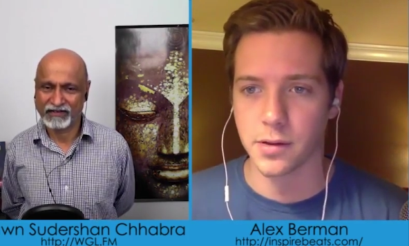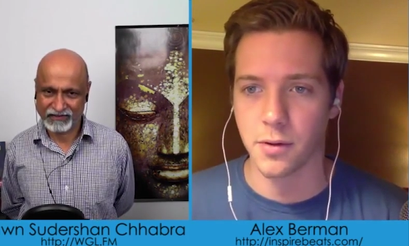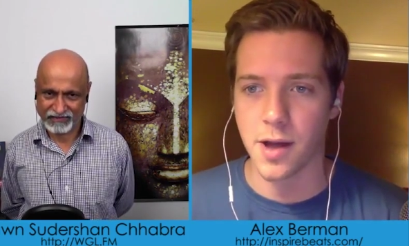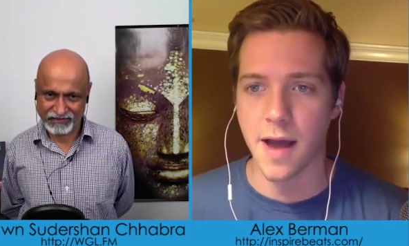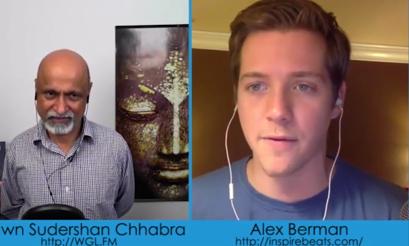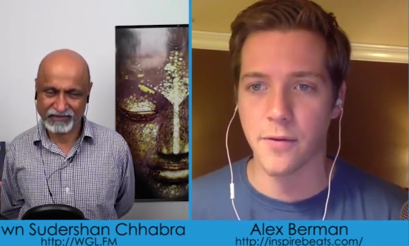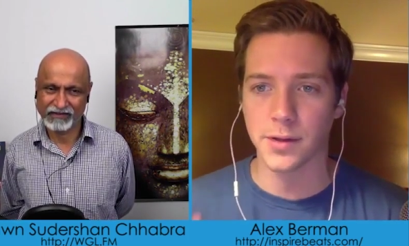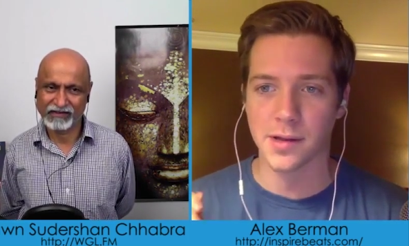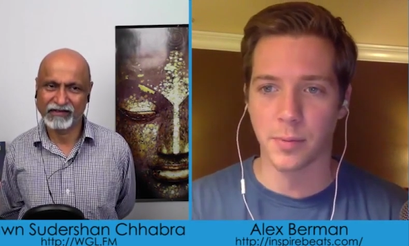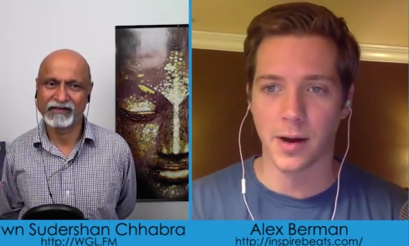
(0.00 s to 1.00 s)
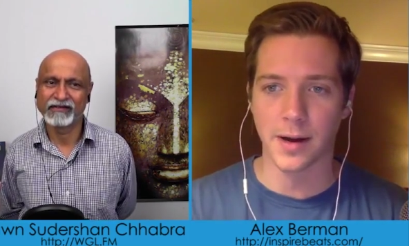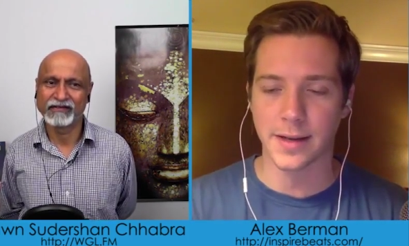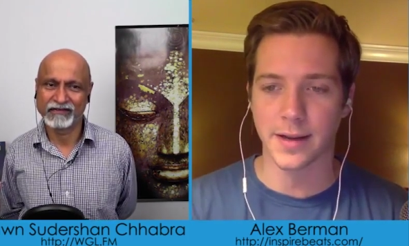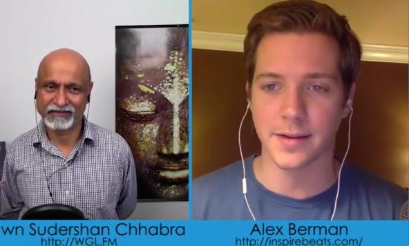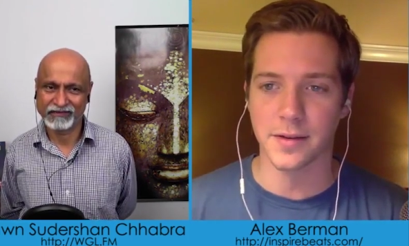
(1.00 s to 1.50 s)
Speaker 1: So everyone that's bought
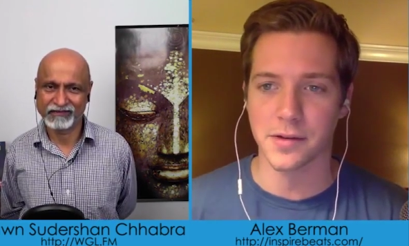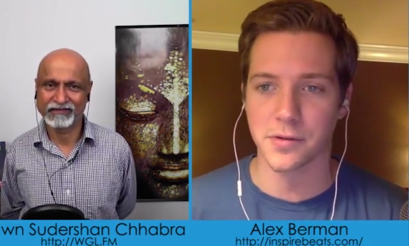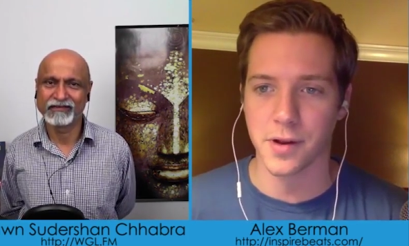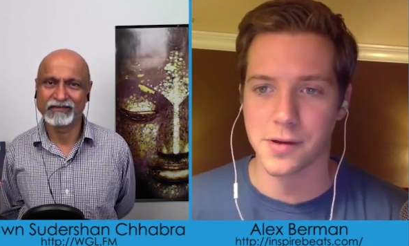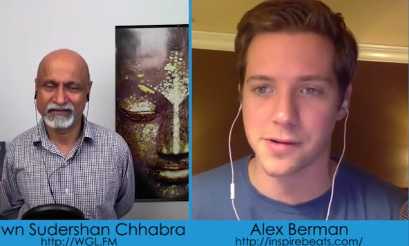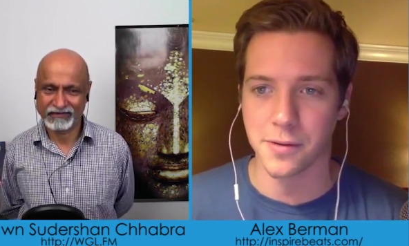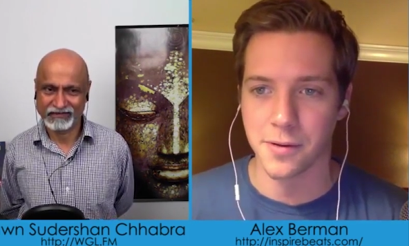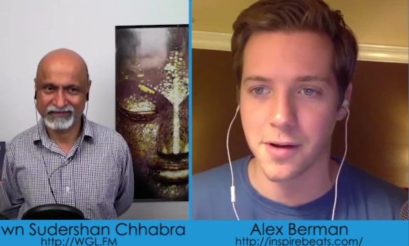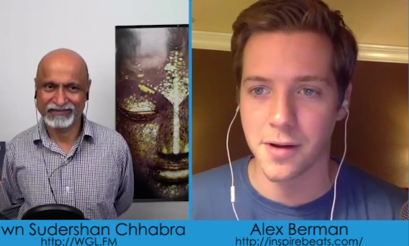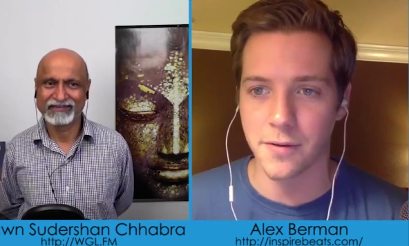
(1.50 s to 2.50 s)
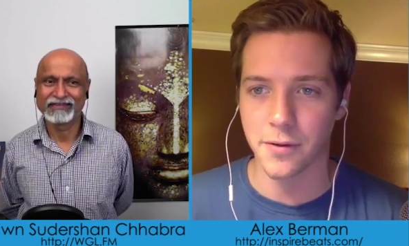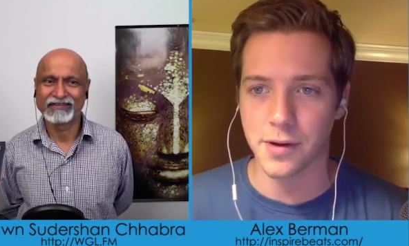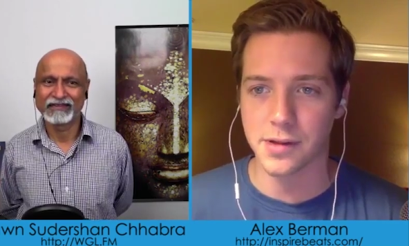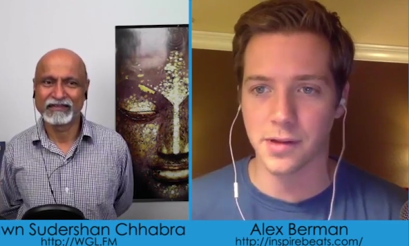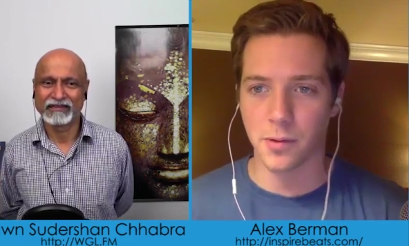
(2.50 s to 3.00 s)
a ticket to this trade show,
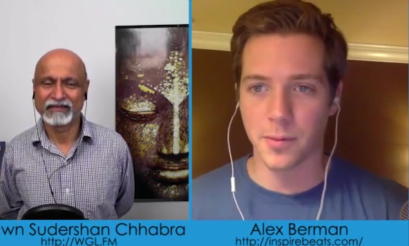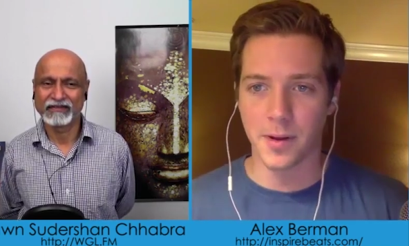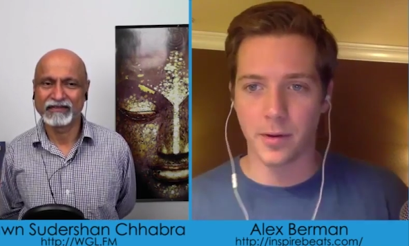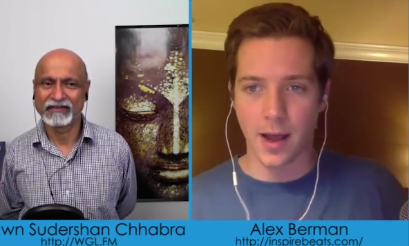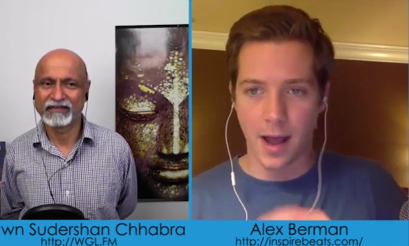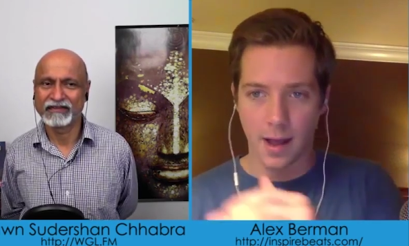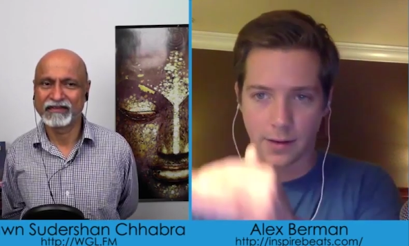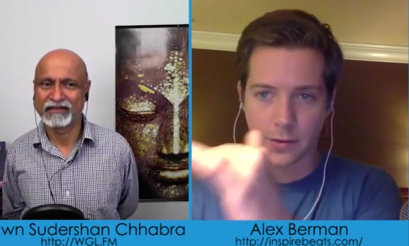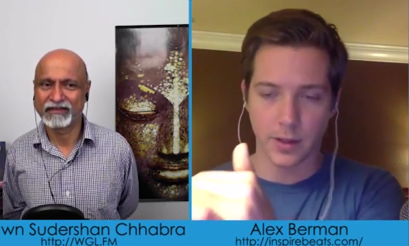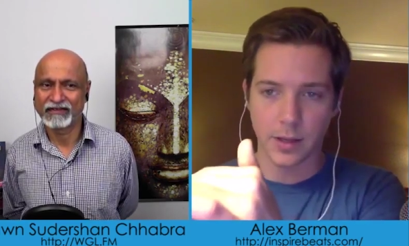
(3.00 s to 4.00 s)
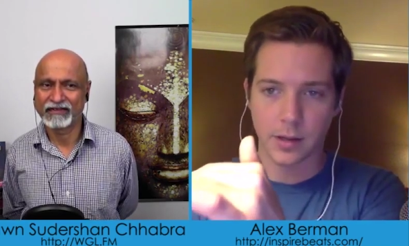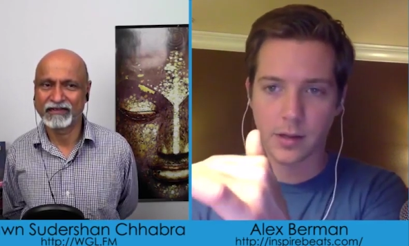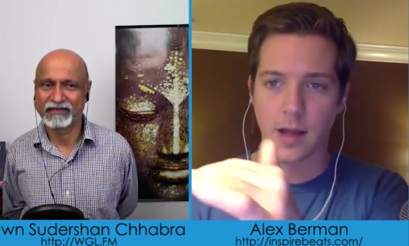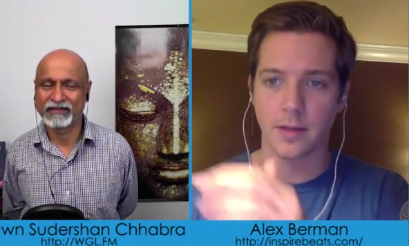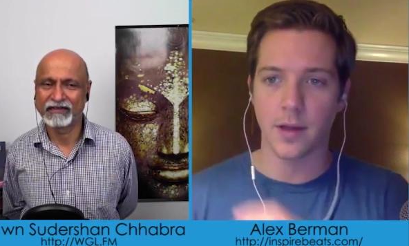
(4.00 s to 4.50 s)
for instance, would be able to add to a
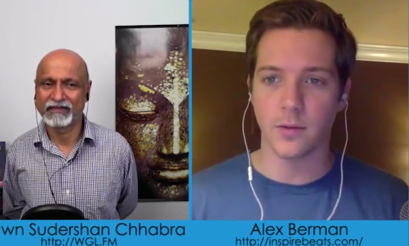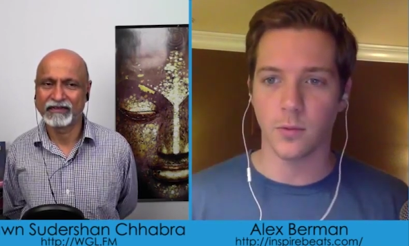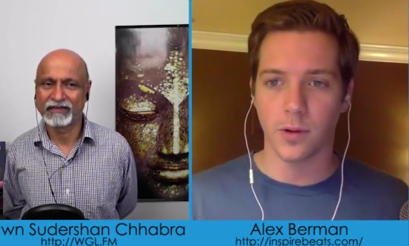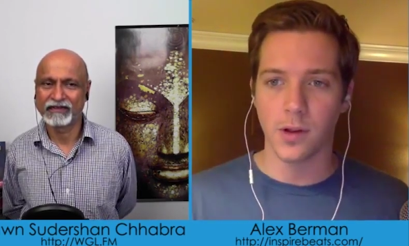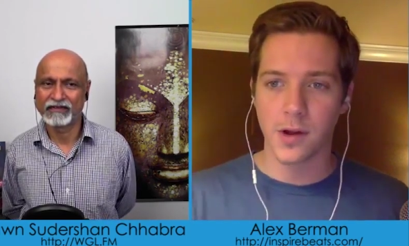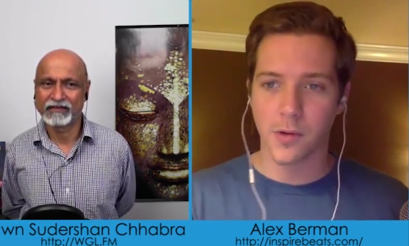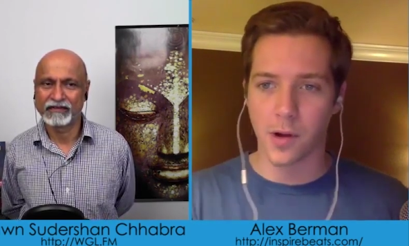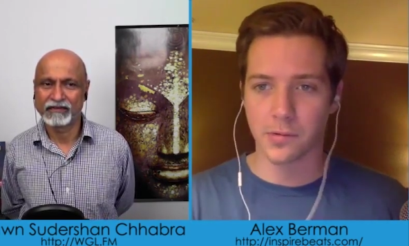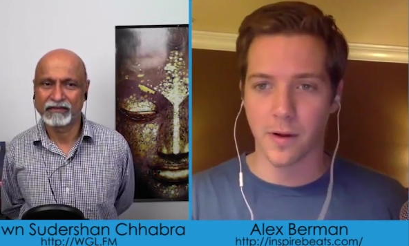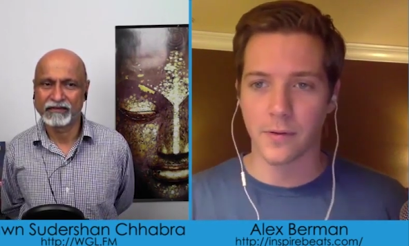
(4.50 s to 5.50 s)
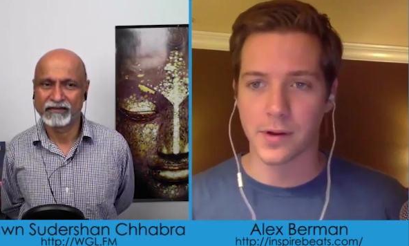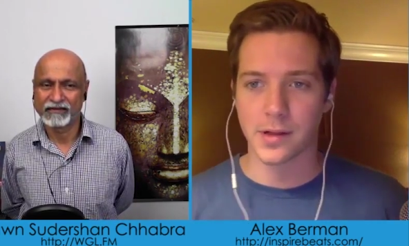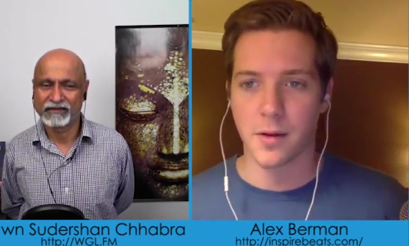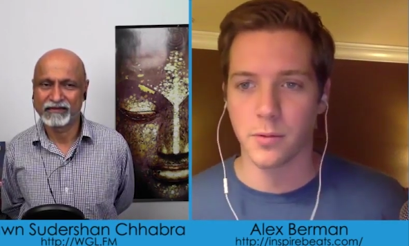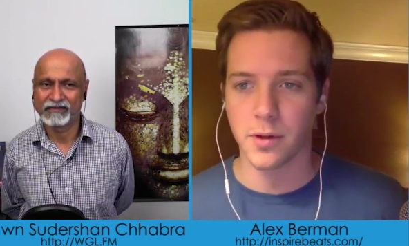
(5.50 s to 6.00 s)
list, and then we'll cross
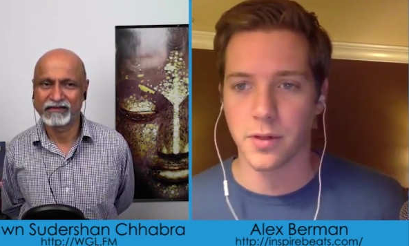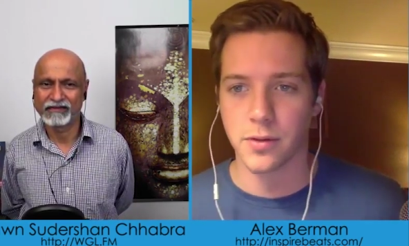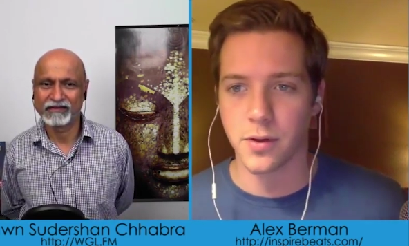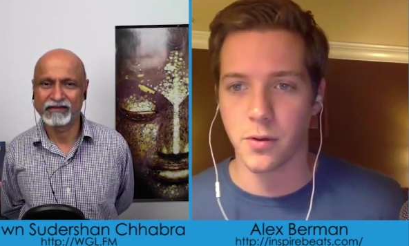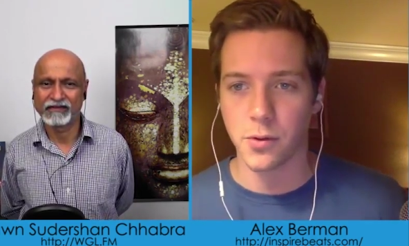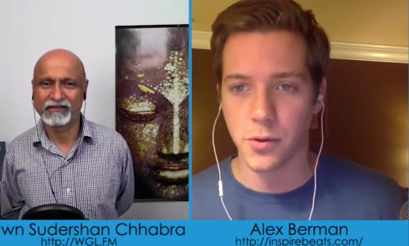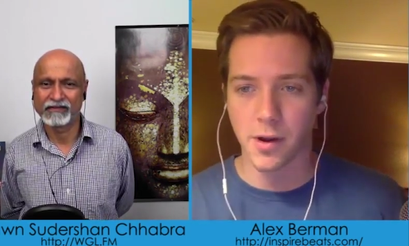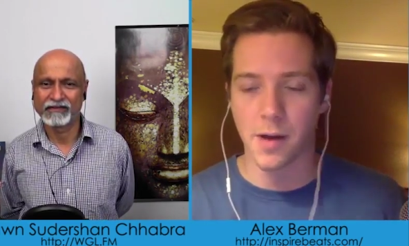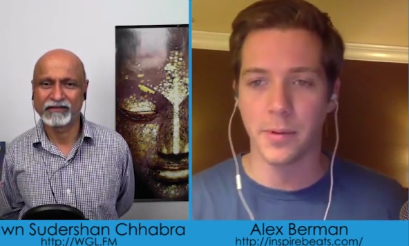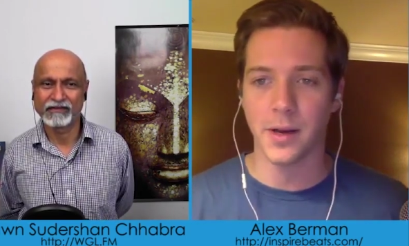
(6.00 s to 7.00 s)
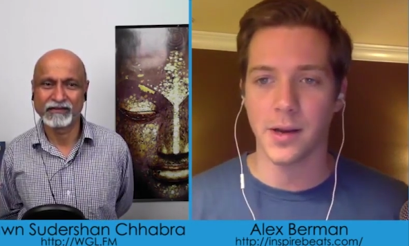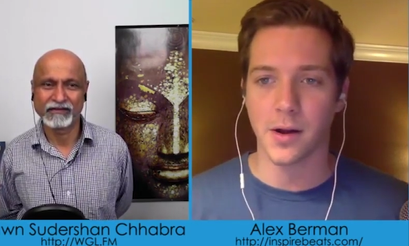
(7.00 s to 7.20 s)
reference that with you know who their company